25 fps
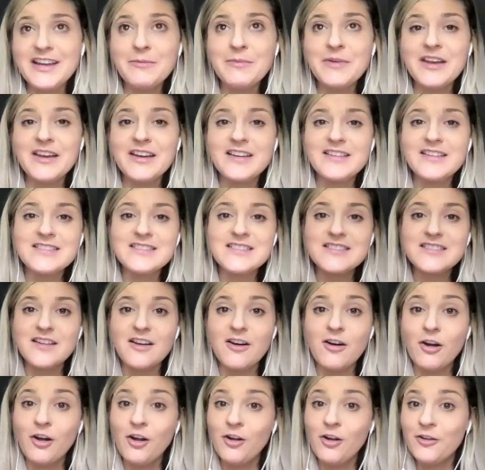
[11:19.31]
because
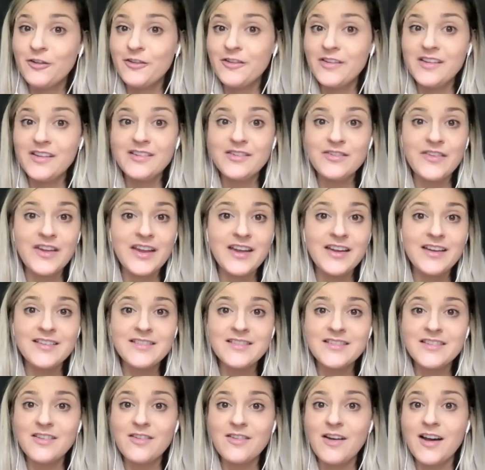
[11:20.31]
all of these
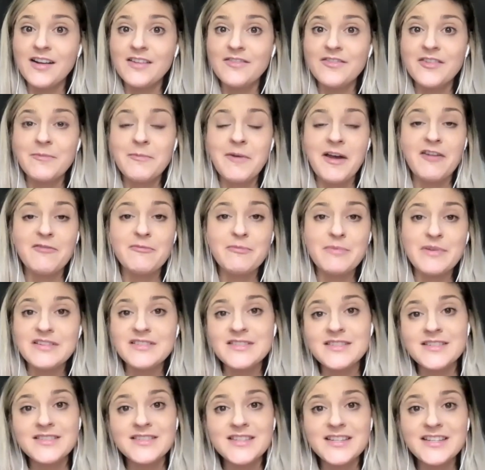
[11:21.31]
fans, a lot of them have
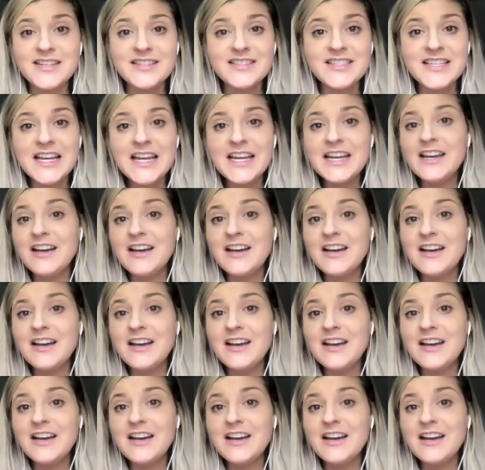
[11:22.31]
businesses,